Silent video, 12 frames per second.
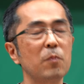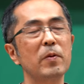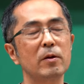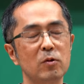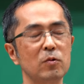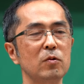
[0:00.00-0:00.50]

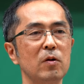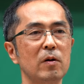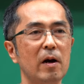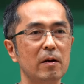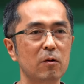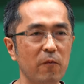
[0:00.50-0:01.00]
compared to
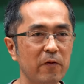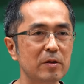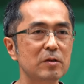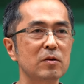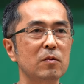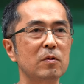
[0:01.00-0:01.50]

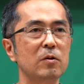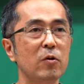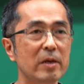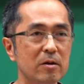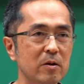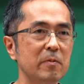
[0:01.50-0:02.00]
conventional
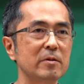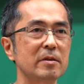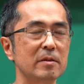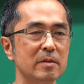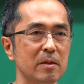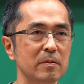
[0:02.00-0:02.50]
non-equilibrium
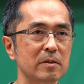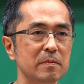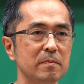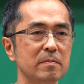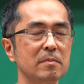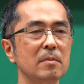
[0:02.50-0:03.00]

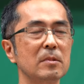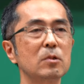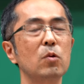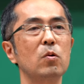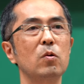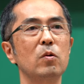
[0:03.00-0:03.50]
systems.
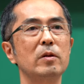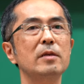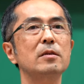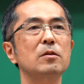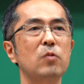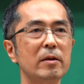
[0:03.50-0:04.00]
So
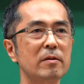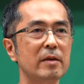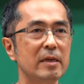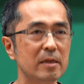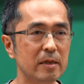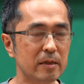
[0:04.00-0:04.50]
it is quite
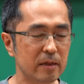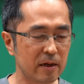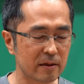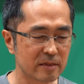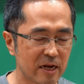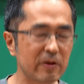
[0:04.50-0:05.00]

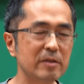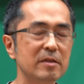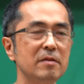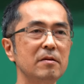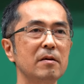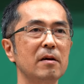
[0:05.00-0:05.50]

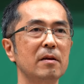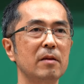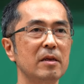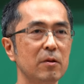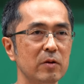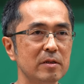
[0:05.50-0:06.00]
challenging
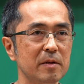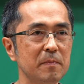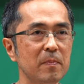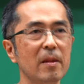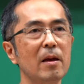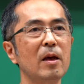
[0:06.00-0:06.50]
and
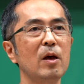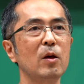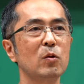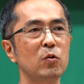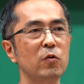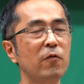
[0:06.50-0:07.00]
interesting
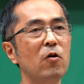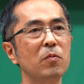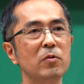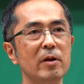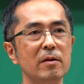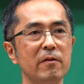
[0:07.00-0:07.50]
to
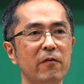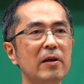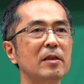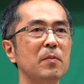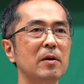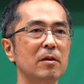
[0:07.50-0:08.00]
formulate the
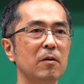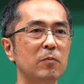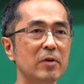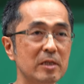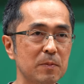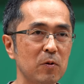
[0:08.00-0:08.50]
fundamental
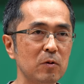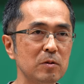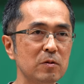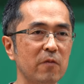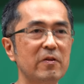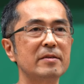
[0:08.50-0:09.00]

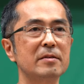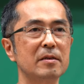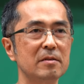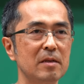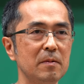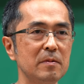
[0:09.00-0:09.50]
principles of these
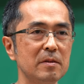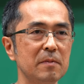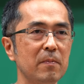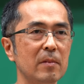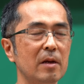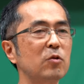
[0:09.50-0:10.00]

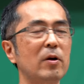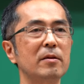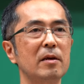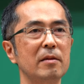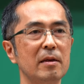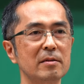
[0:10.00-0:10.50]
systems and
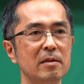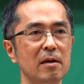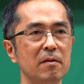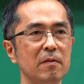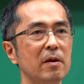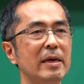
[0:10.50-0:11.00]
try to
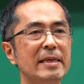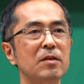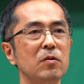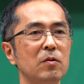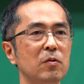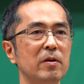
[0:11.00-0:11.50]
understand their
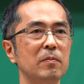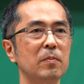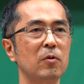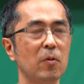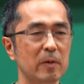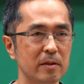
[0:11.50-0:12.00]
interviewing
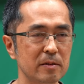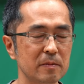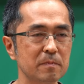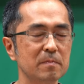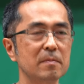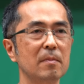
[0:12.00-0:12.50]

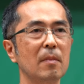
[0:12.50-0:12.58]
properties.